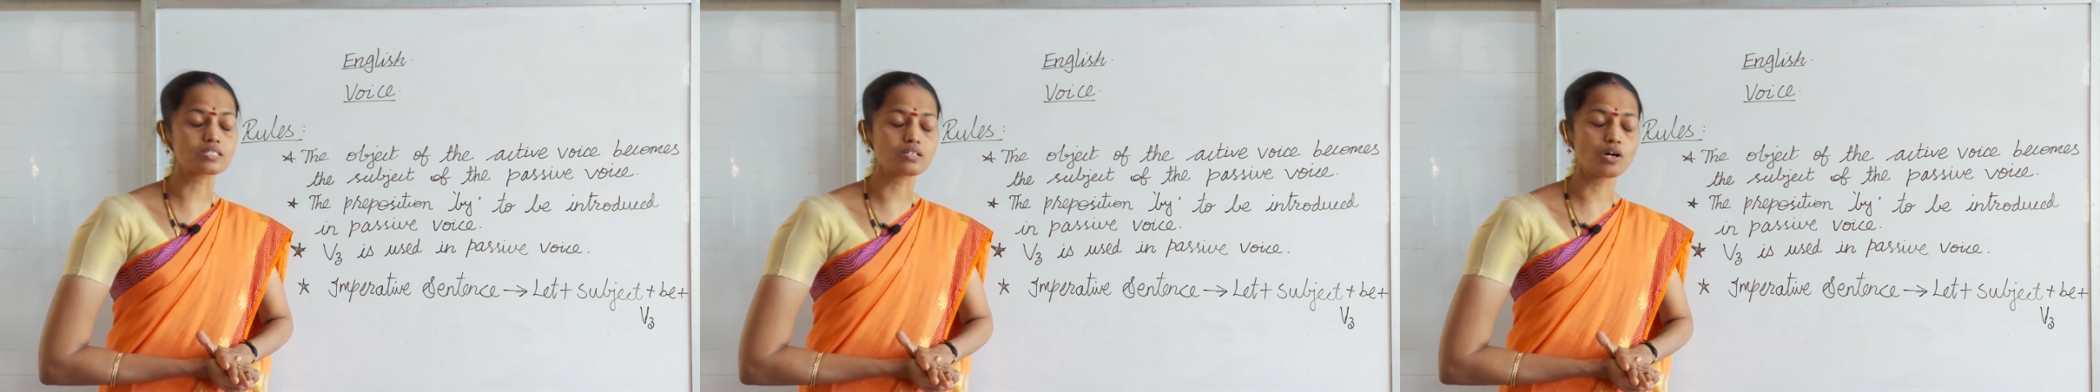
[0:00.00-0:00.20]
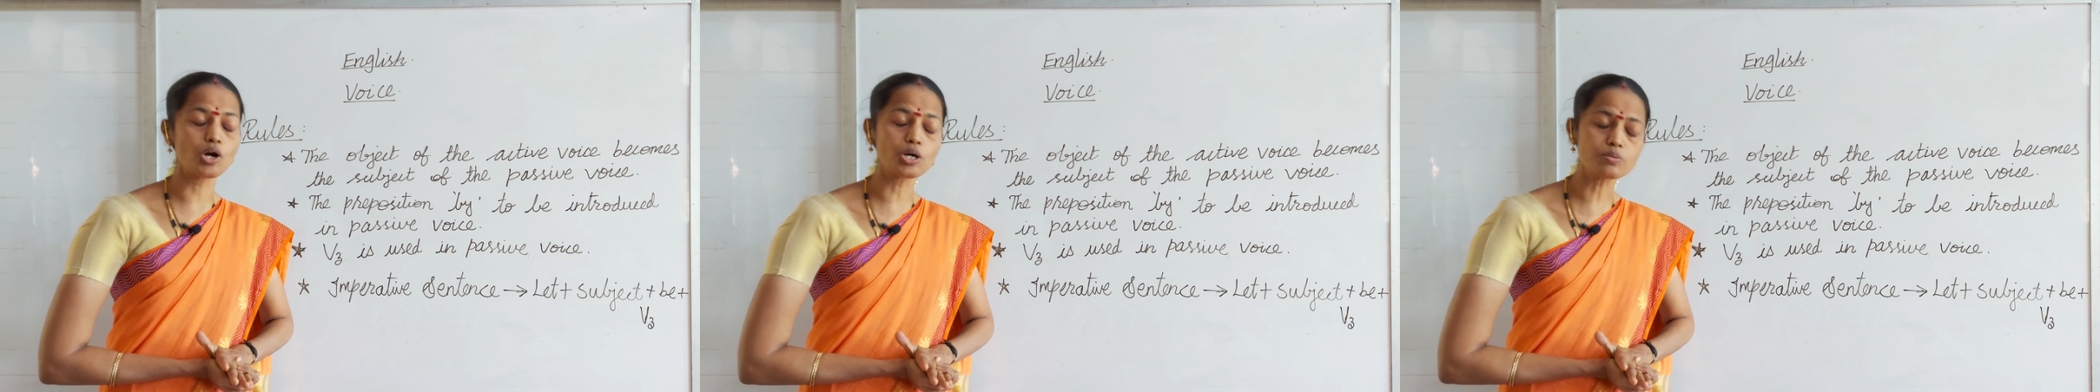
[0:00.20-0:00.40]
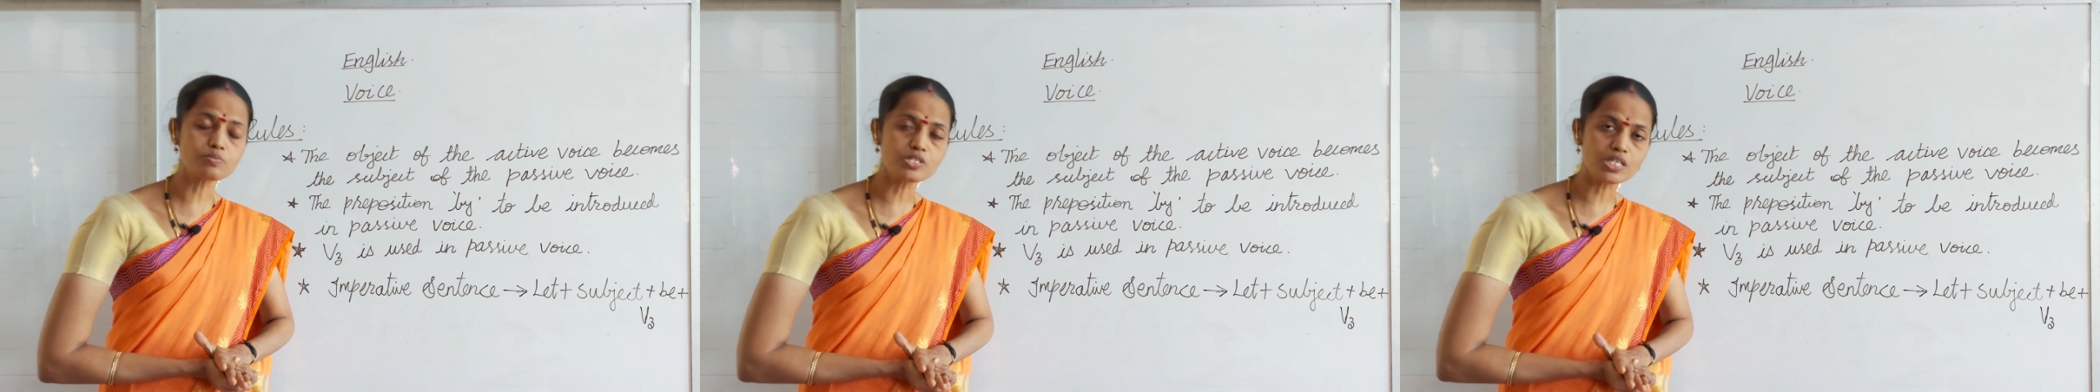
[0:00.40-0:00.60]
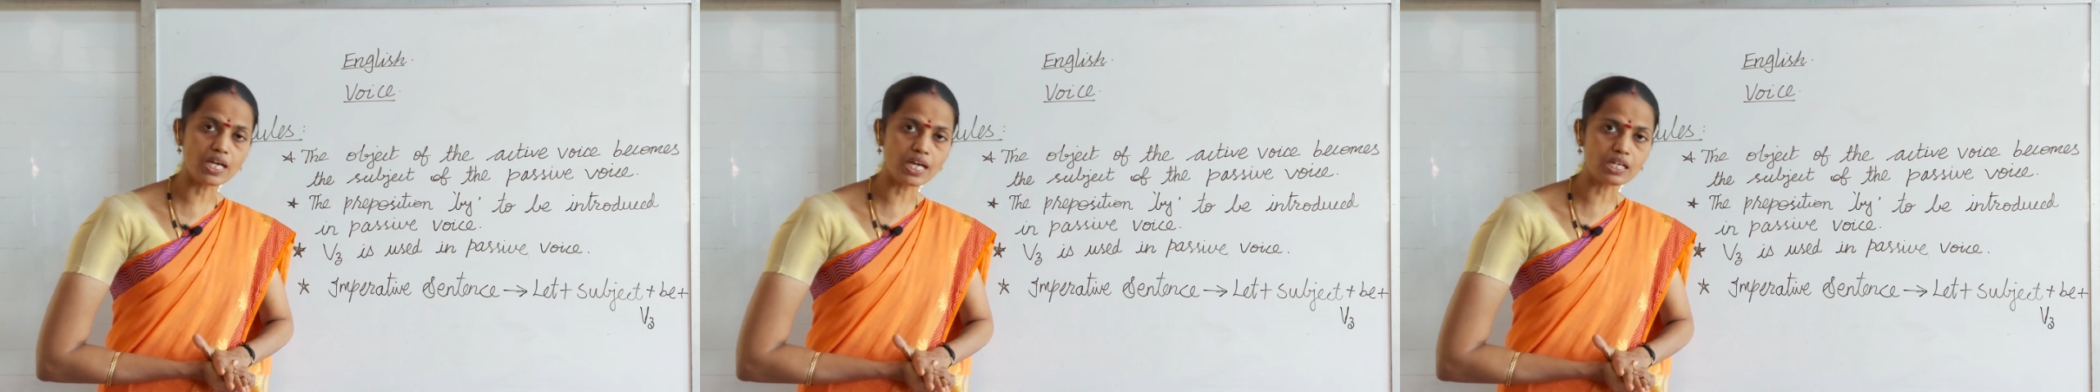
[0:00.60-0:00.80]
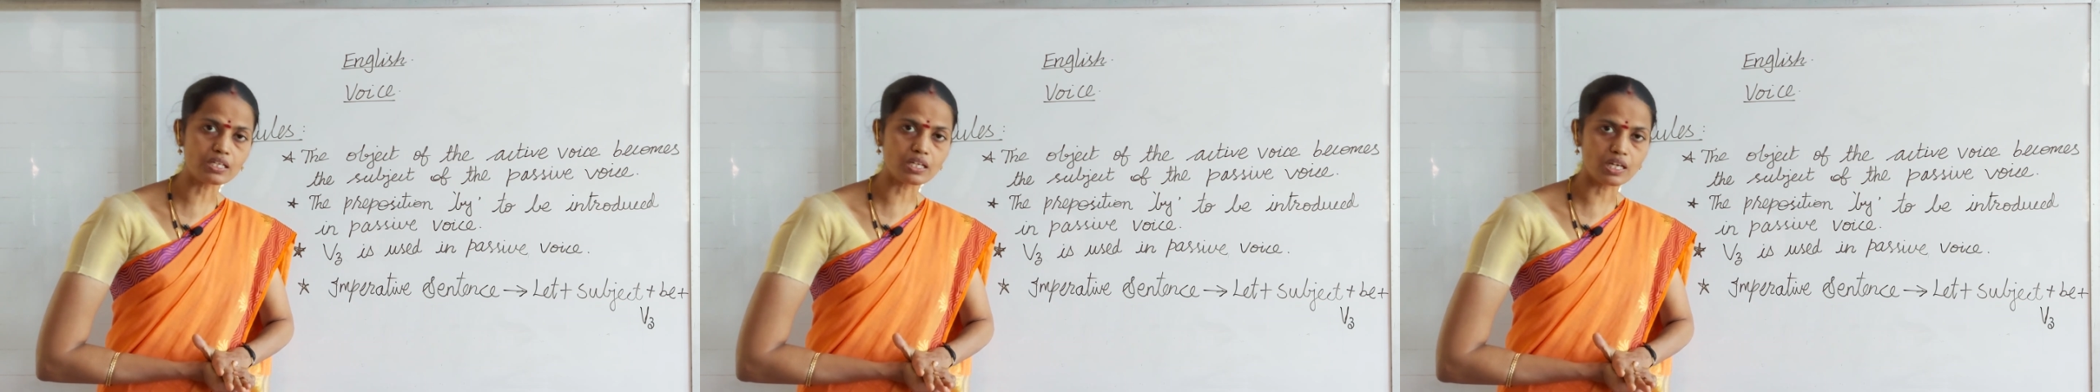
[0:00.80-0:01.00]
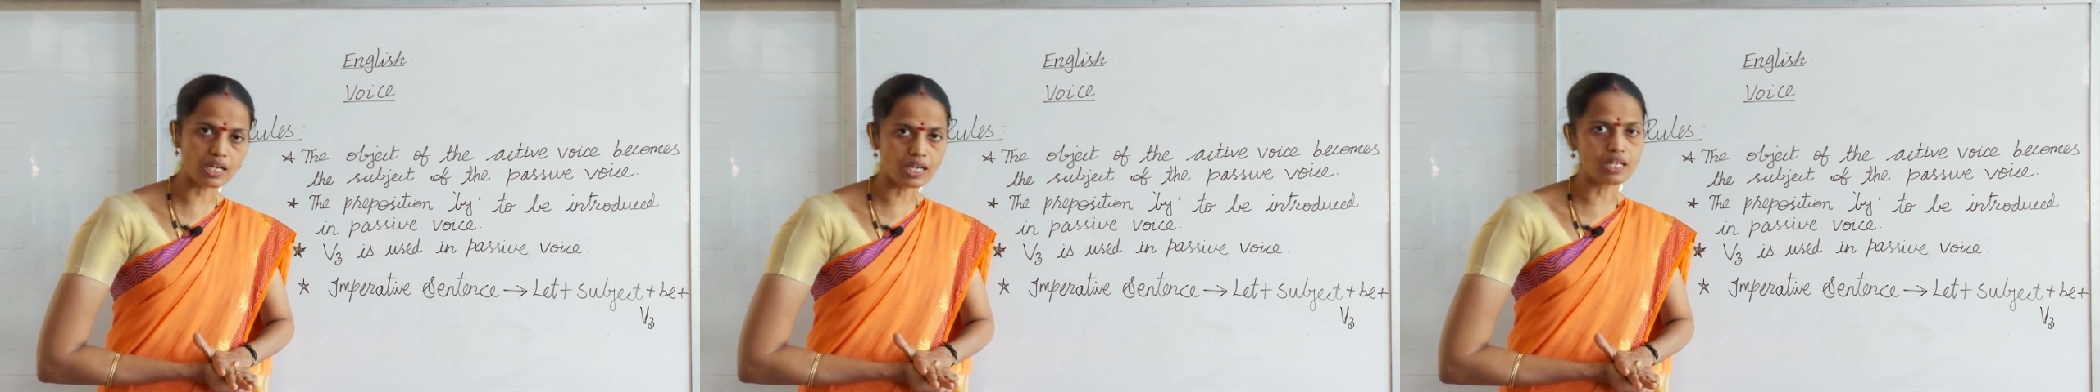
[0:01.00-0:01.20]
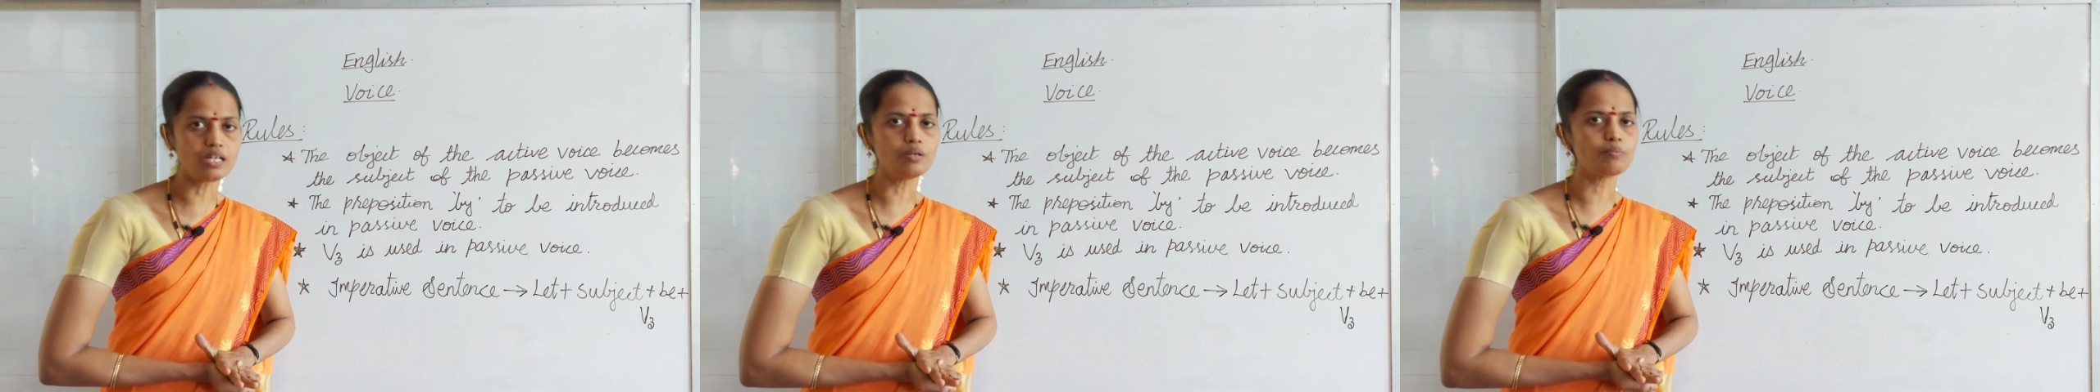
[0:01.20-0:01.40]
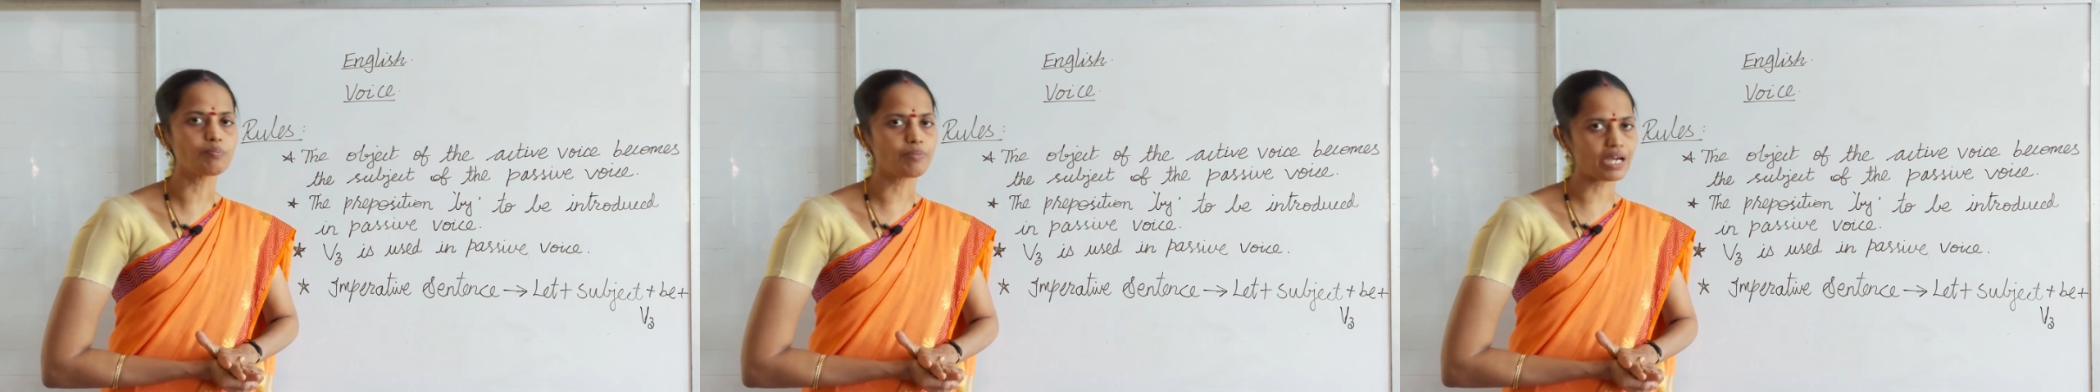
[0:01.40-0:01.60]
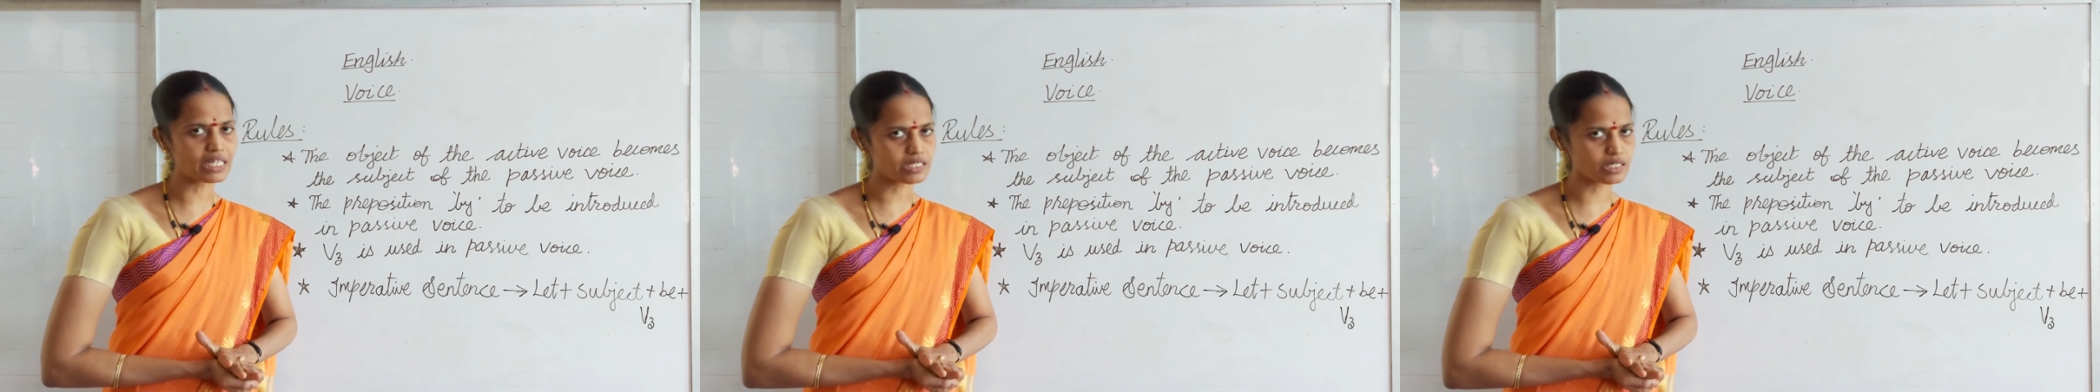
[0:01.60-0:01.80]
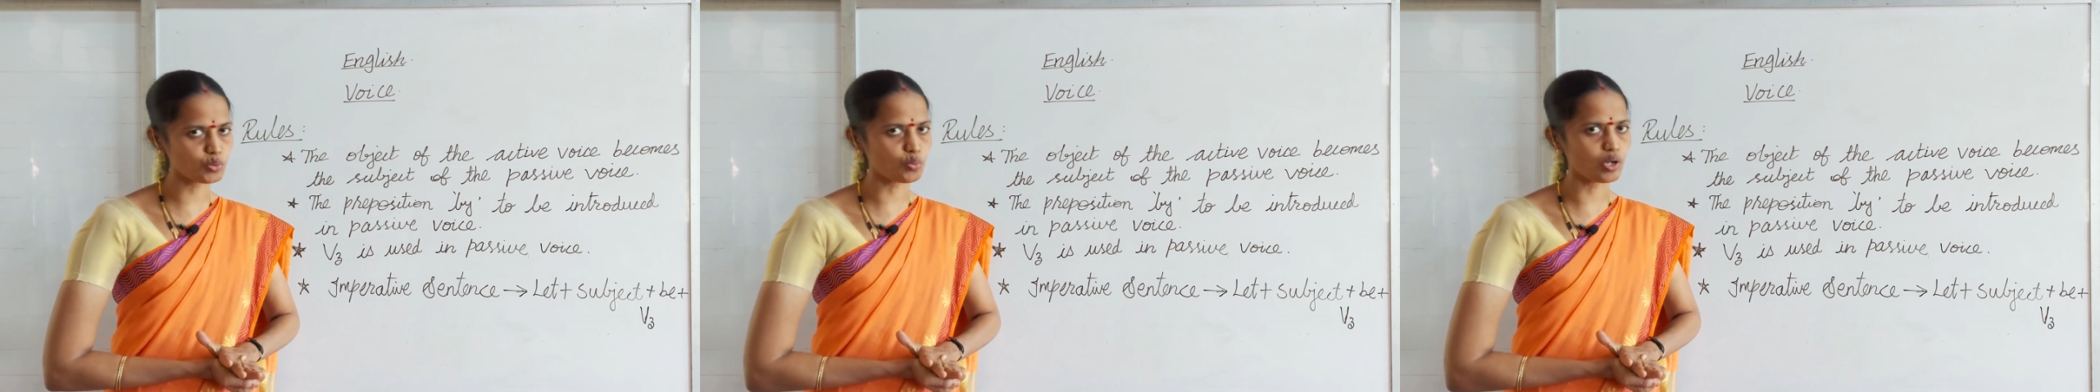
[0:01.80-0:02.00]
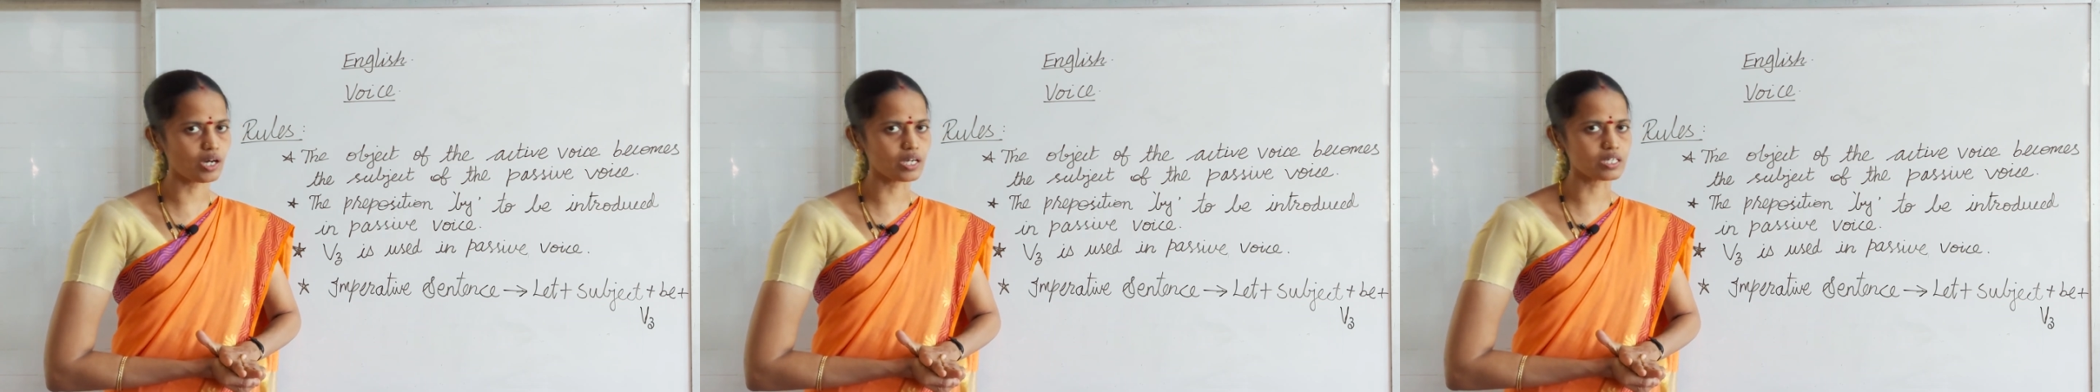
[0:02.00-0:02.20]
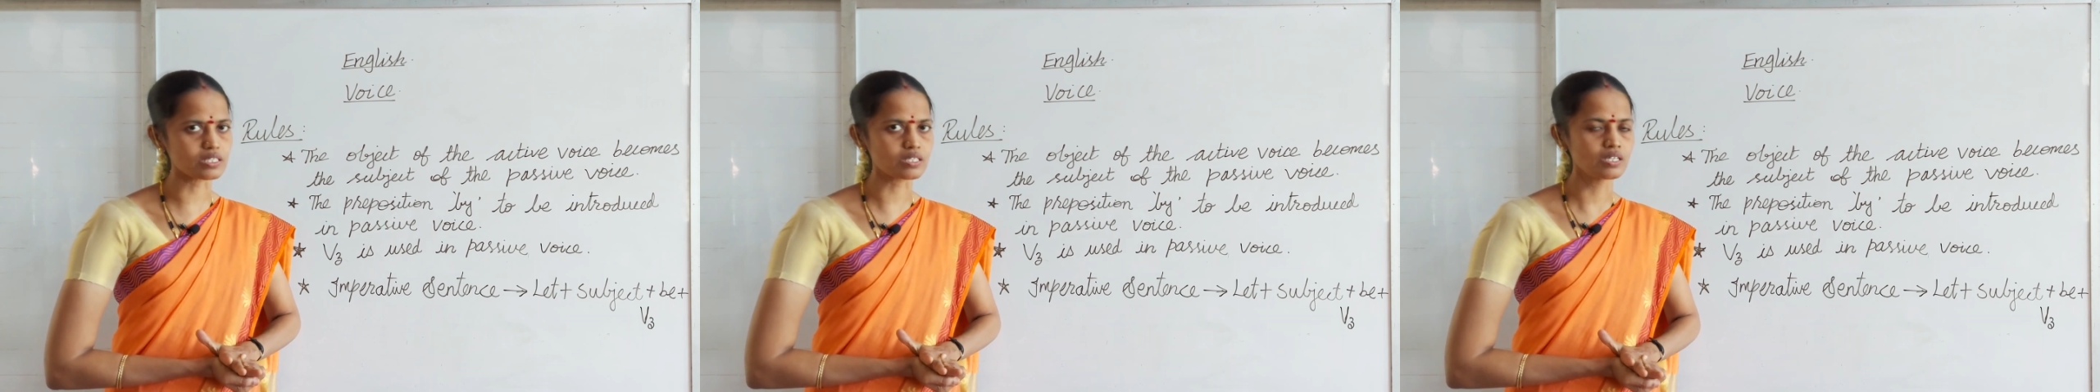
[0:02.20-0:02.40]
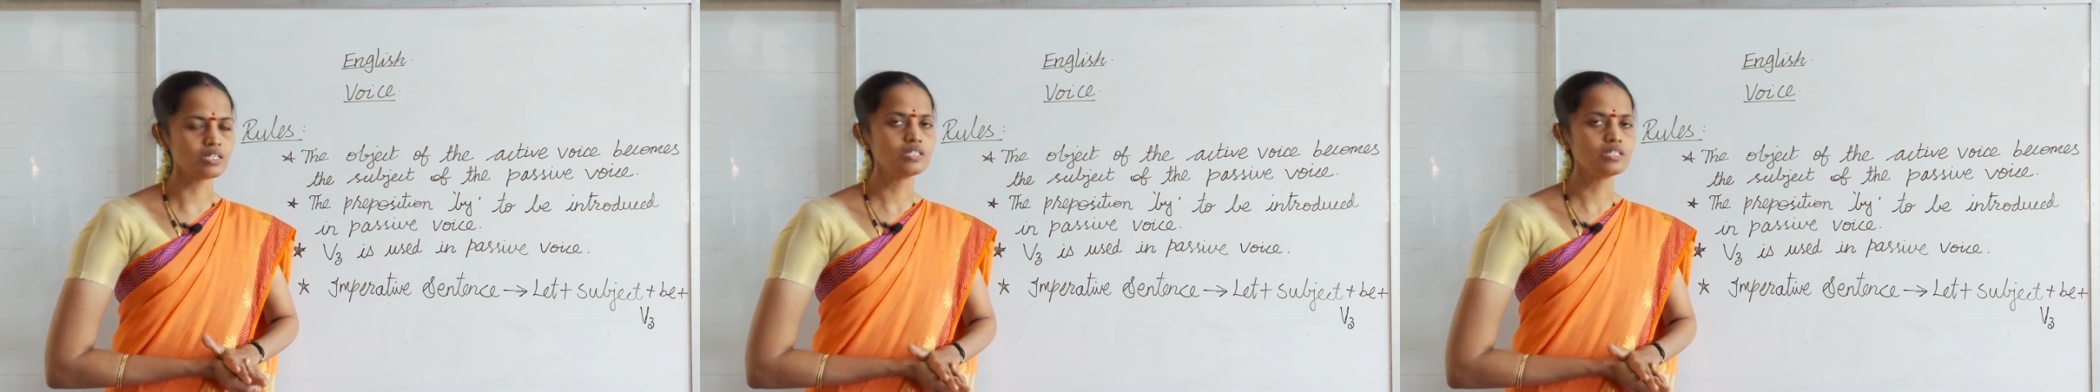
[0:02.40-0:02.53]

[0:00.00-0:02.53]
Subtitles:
object in passive voice.